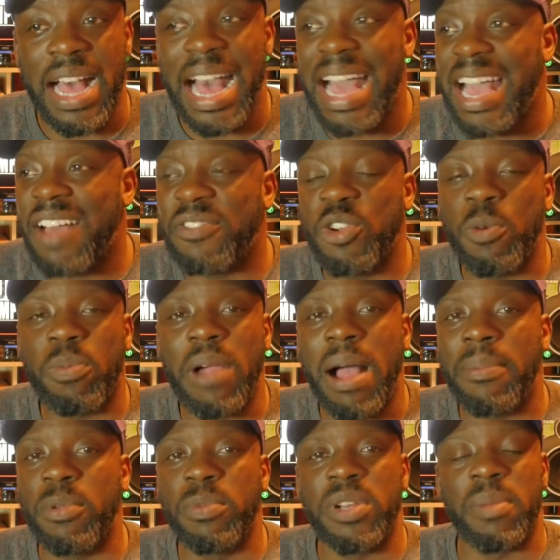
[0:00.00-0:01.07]
I have no
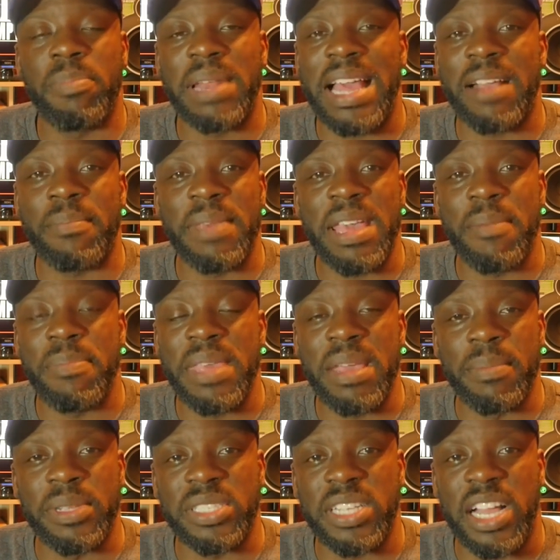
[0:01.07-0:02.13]
problem with a black man
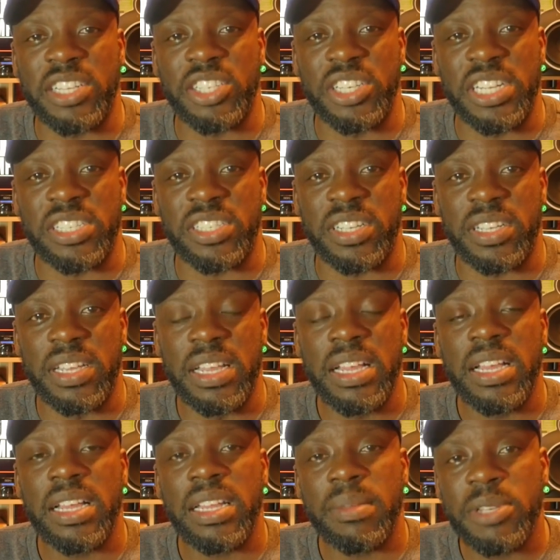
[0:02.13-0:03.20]
being misogynistic.
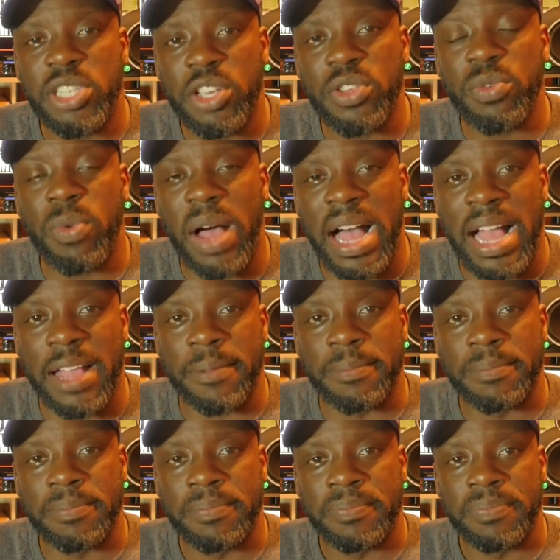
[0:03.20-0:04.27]
Let me tell you
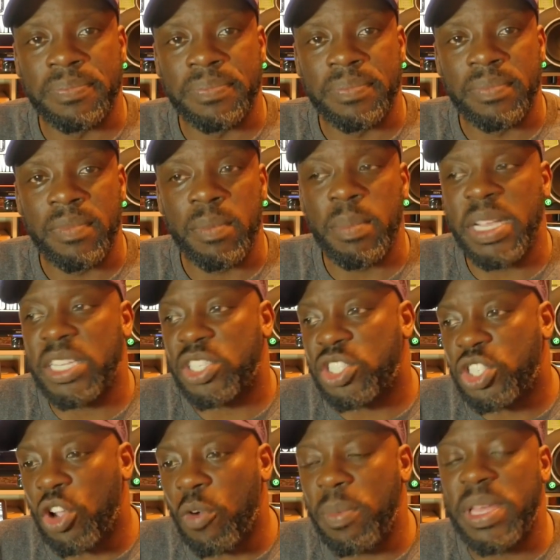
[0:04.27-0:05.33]
why. Because
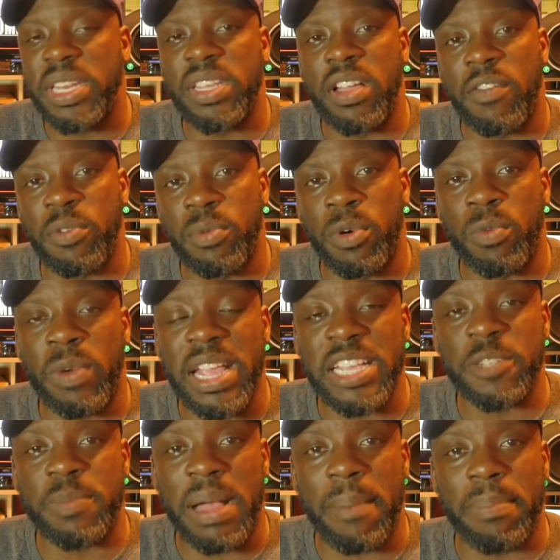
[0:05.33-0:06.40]
so many of them were
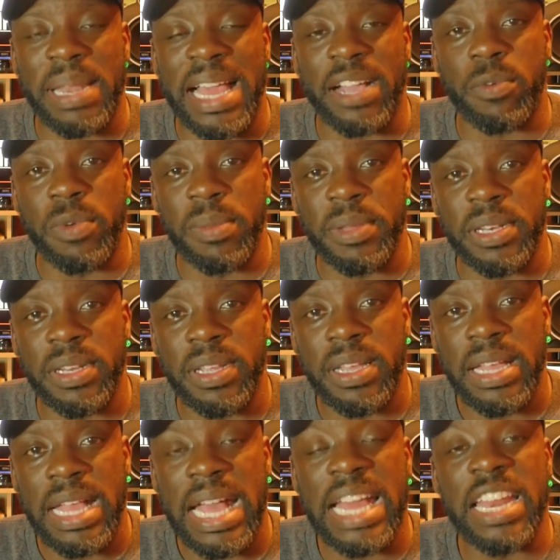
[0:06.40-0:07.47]
raised by black women.
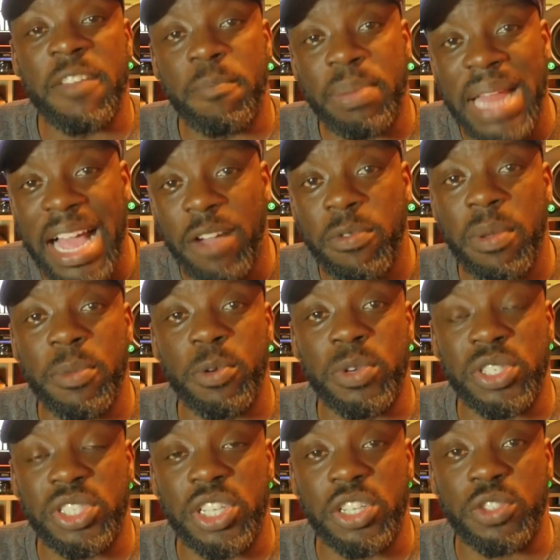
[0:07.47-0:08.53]
And if black women
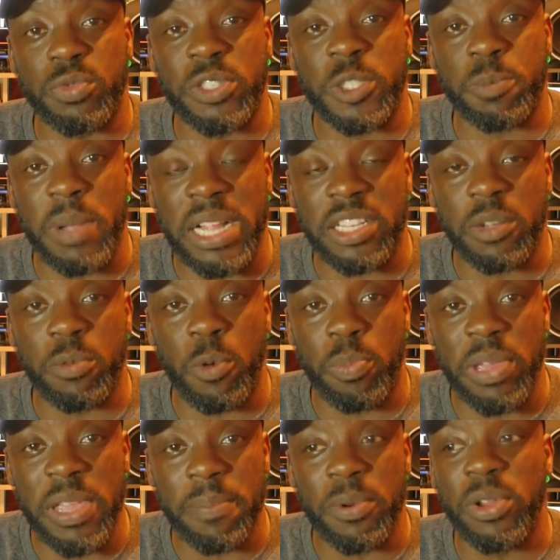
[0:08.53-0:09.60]
were such respectable
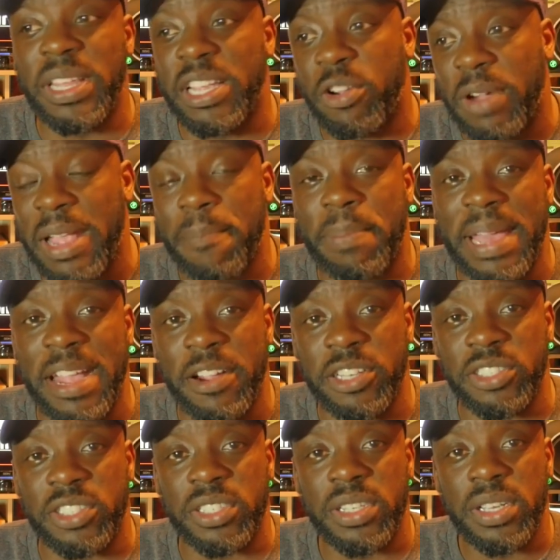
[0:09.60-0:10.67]
people and great
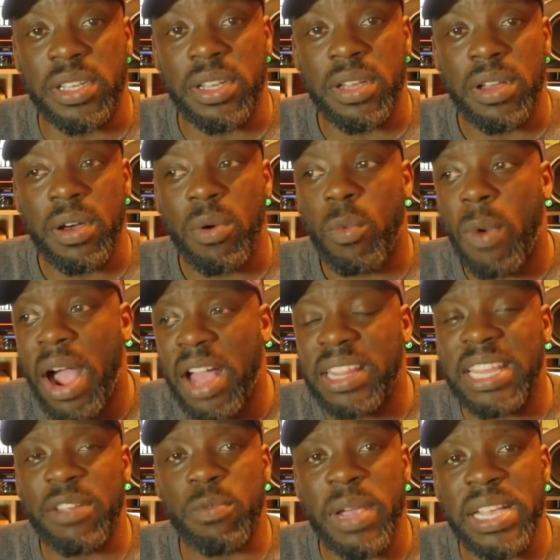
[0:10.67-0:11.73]
parents, why
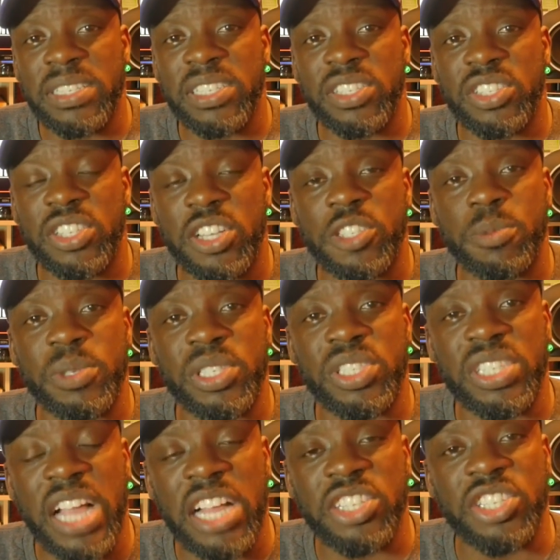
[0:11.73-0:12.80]
are they raising such
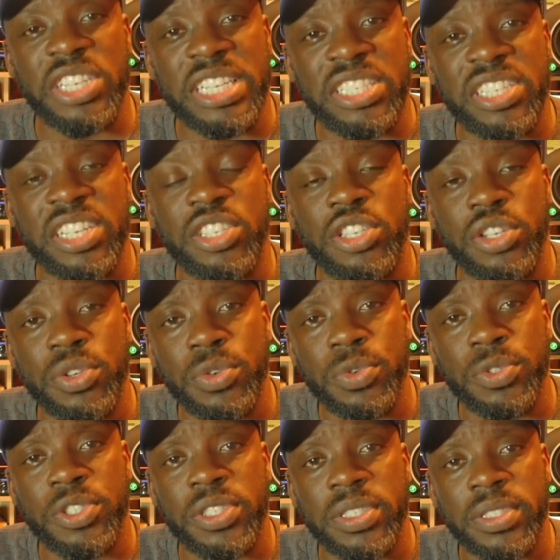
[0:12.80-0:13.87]
misogynistic
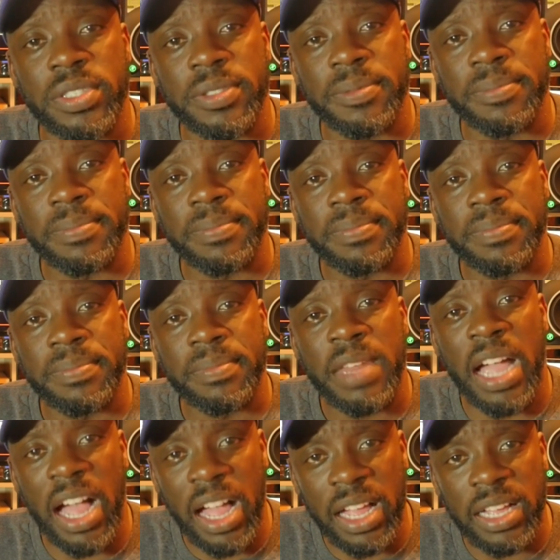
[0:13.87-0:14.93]
dudes?
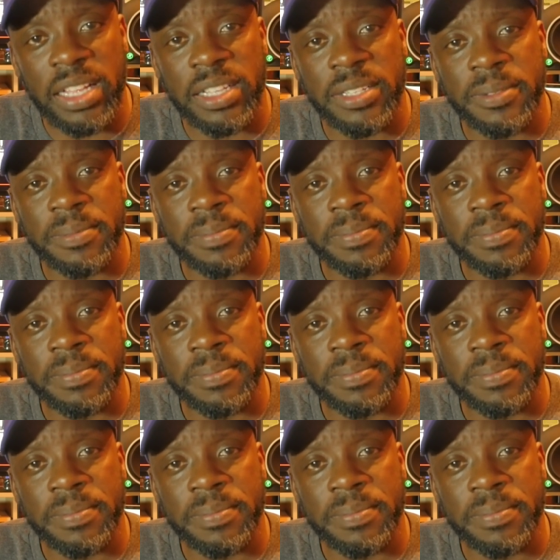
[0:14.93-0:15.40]
Huh?